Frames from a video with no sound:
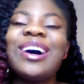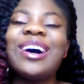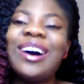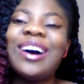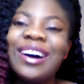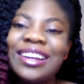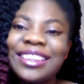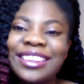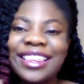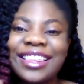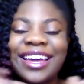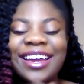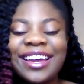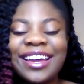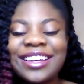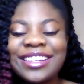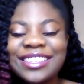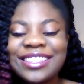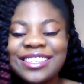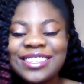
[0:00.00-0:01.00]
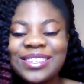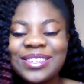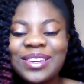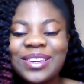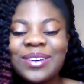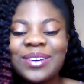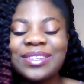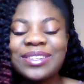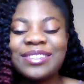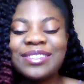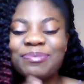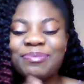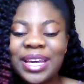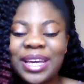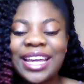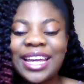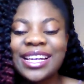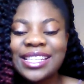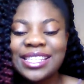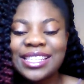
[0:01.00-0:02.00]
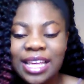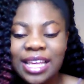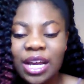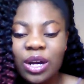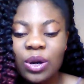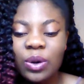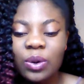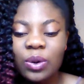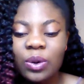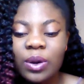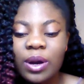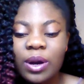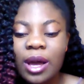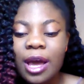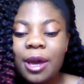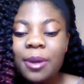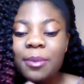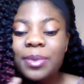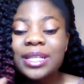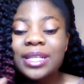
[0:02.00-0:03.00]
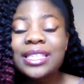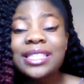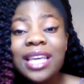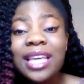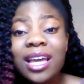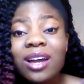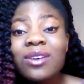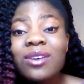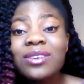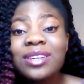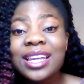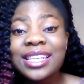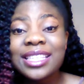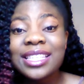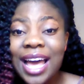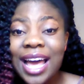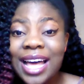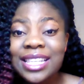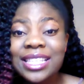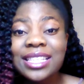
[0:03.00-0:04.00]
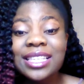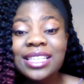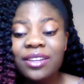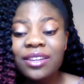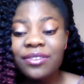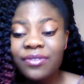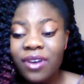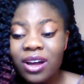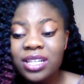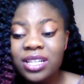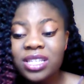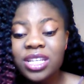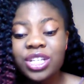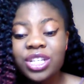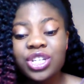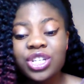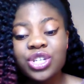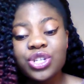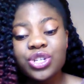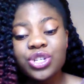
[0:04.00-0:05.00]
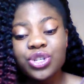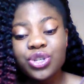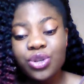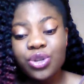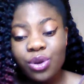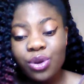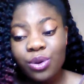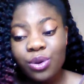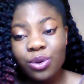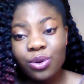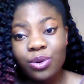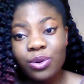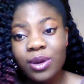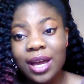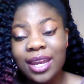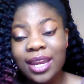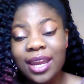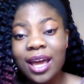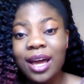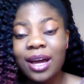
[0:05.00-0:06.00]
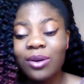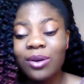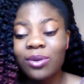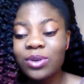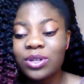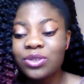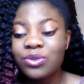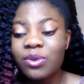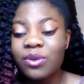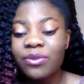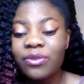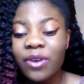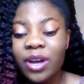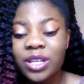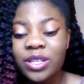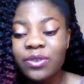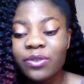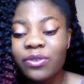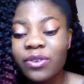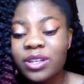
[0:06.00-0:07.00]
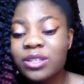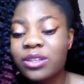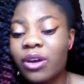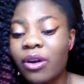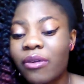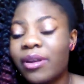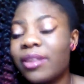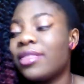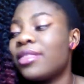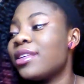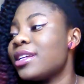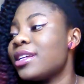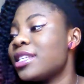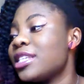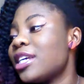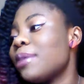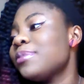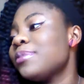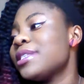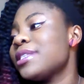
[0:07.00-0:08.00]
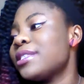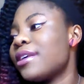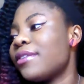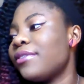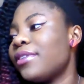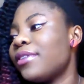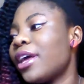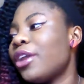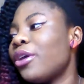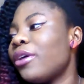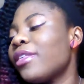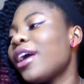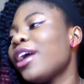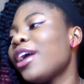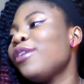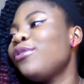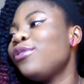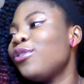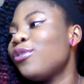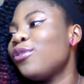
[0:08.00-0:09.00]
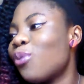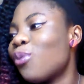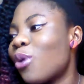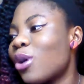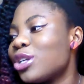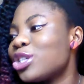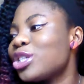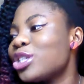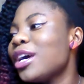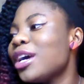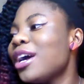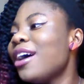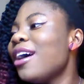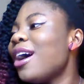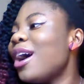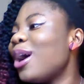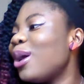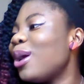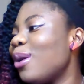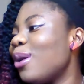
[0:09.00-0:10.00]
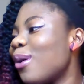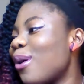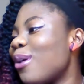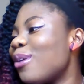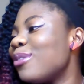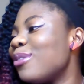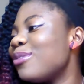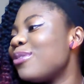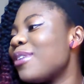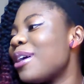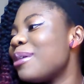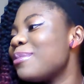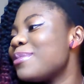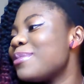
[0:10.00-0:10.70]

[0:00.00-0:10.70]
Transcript: hard things, you know, being single, but singleness has its advantages too. And I want to refer to 1 Corinthians chapter 7. I know that if you've watched a lot of